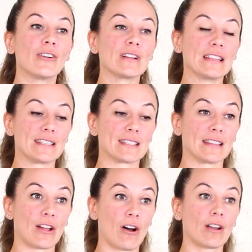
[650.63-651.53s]
Release
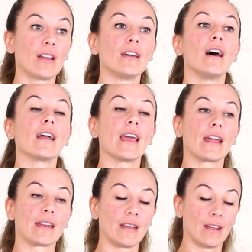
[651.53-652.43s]
it long.
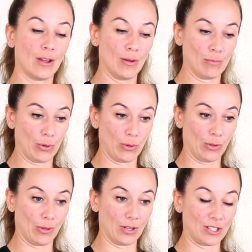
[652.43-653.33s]
Again,
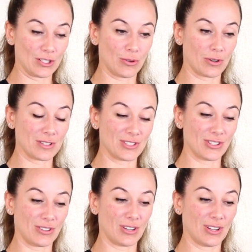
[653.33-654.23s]
pull in towards
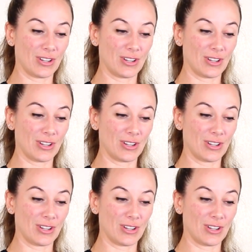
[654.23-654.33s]
you.